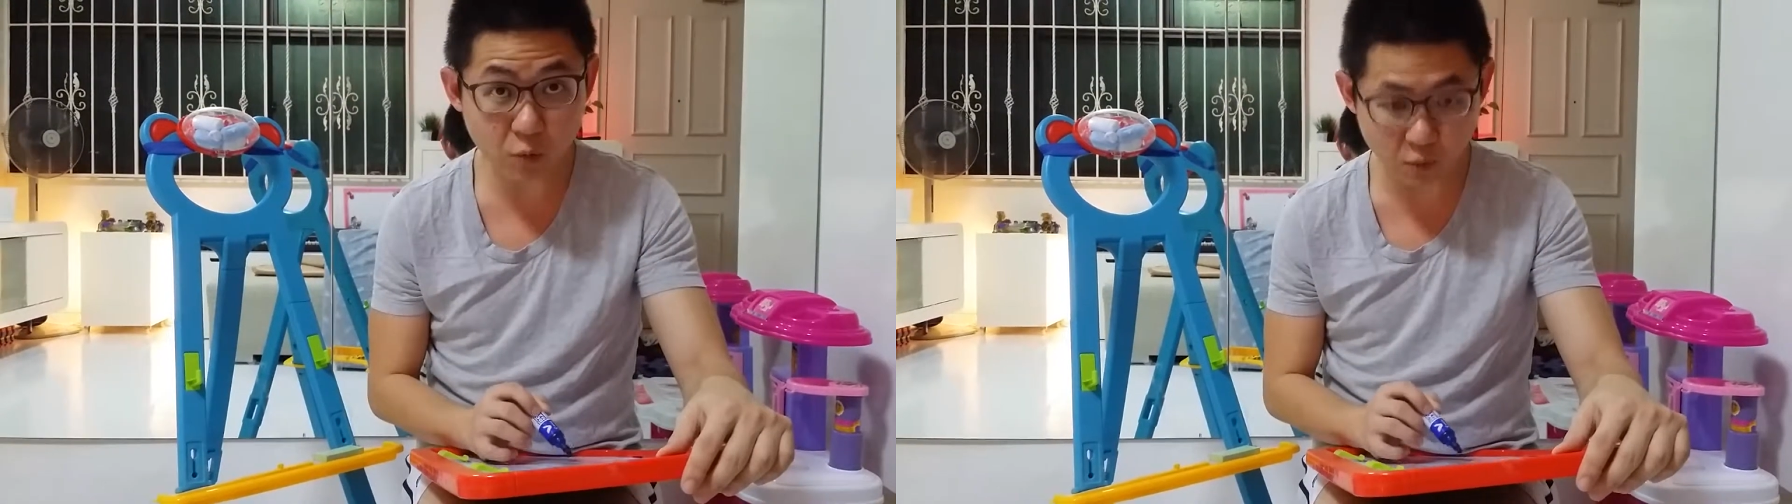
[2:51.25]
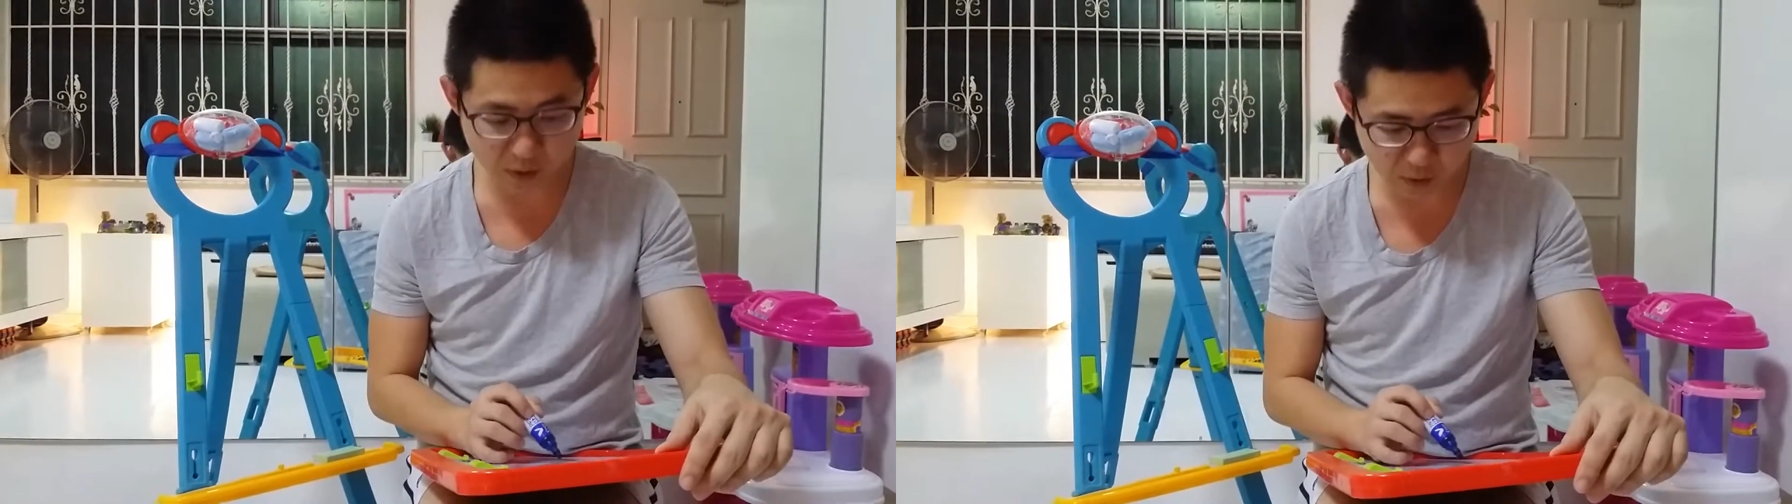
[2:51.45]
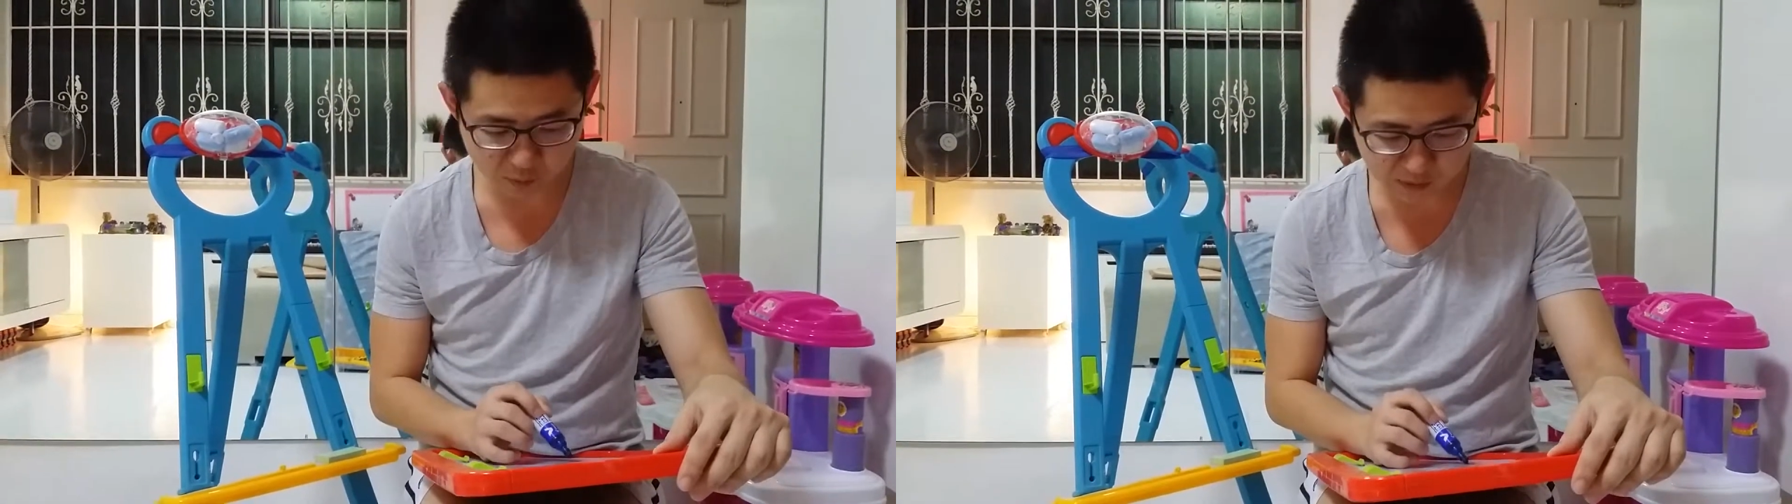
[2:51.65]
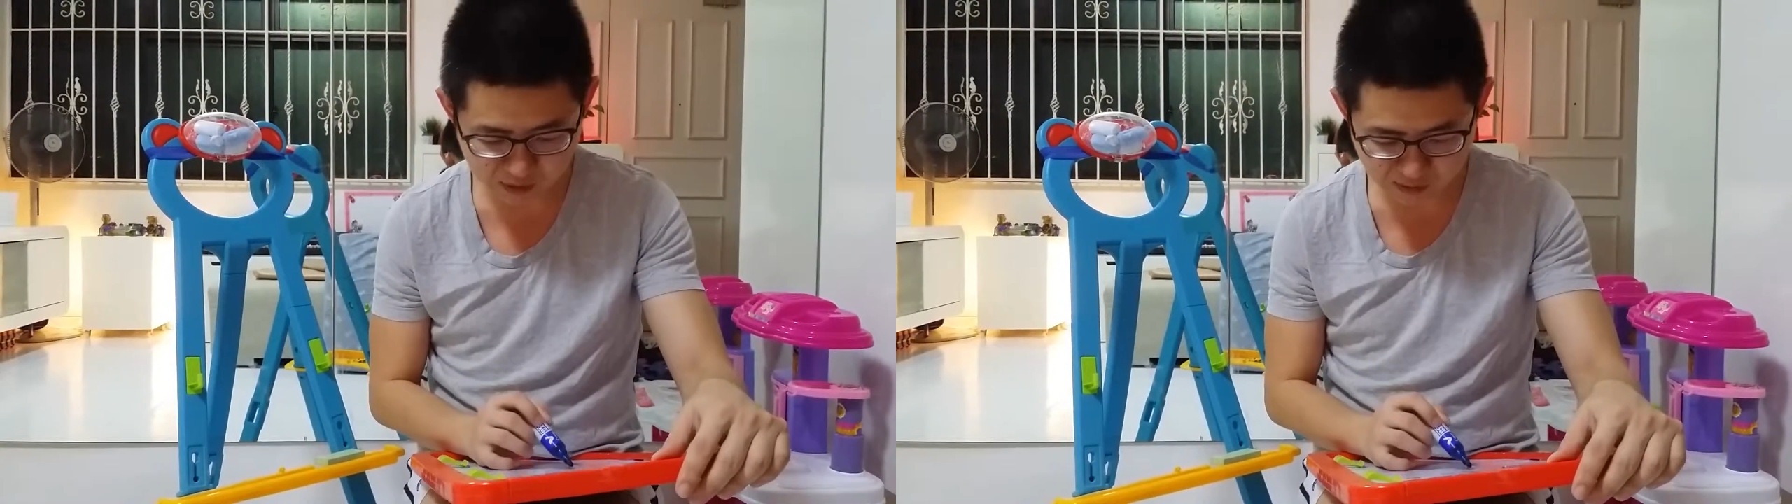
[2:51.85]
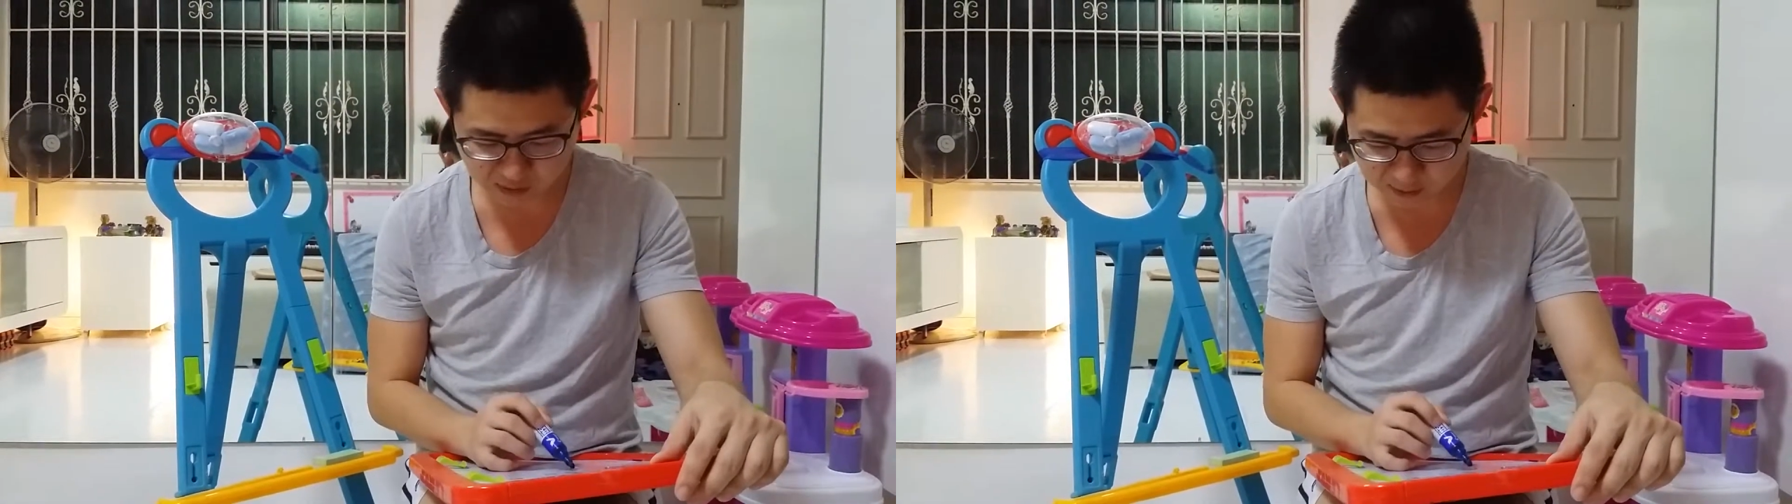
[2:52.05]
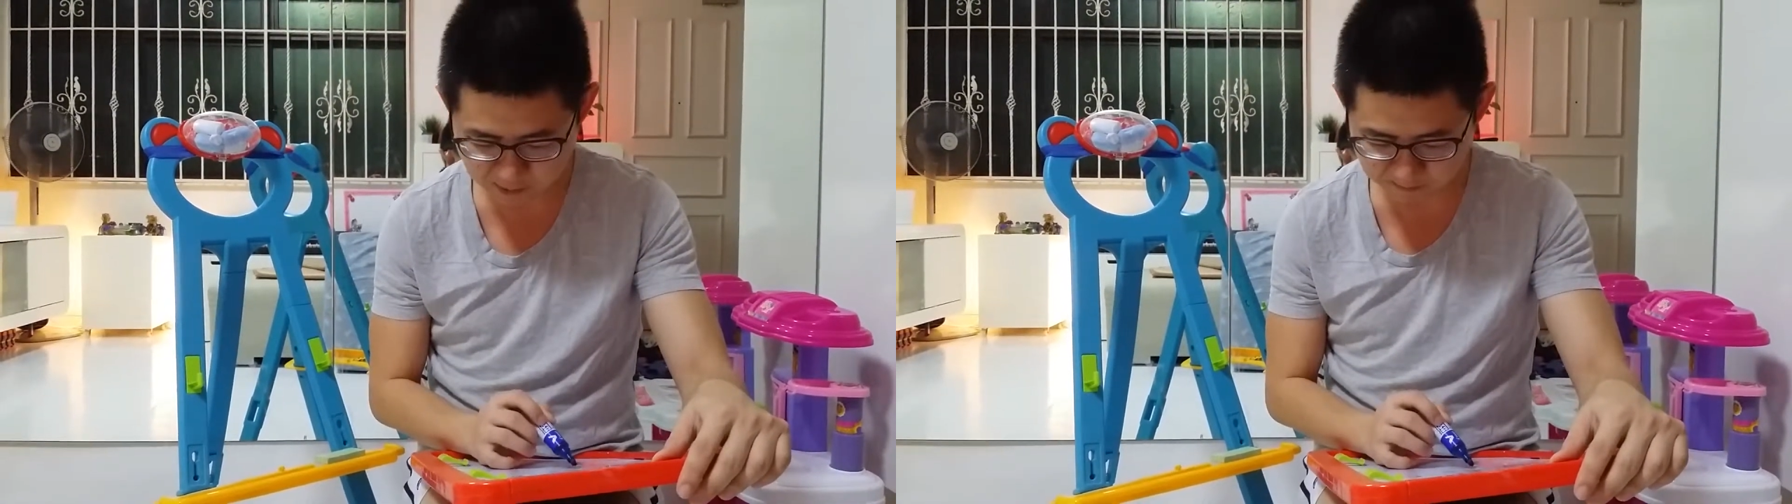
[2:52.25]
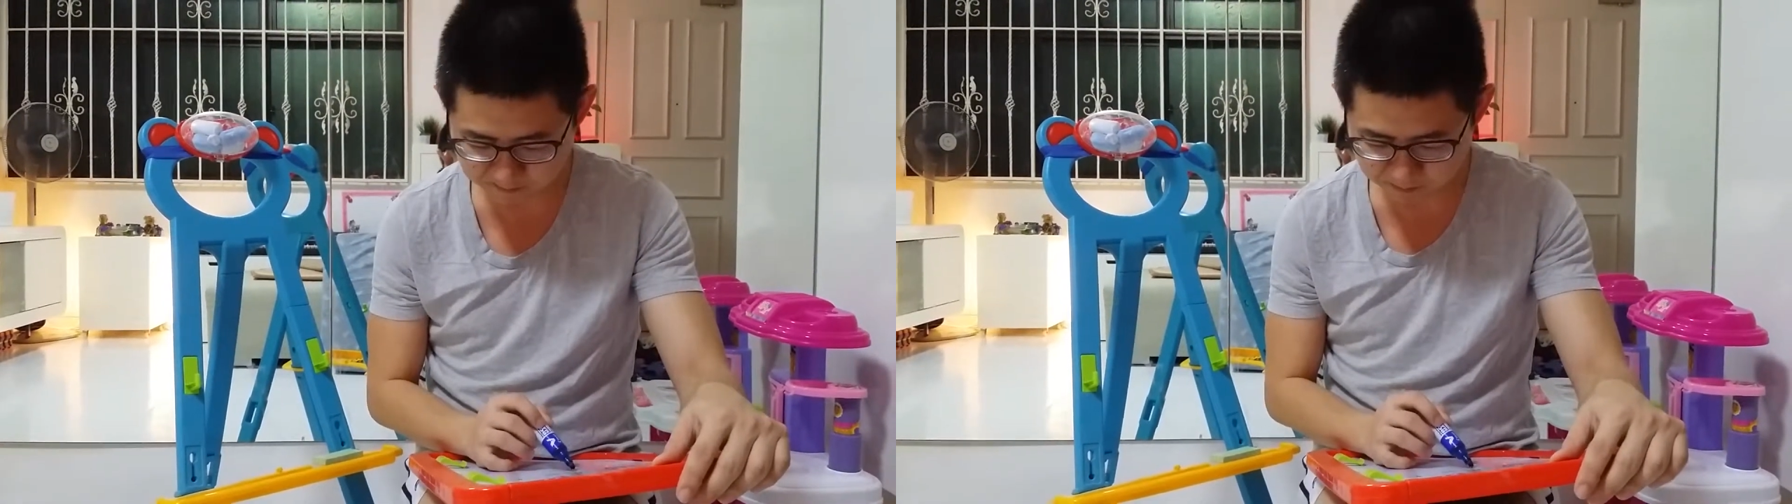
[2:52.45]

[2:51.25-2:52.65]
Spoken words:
will be using the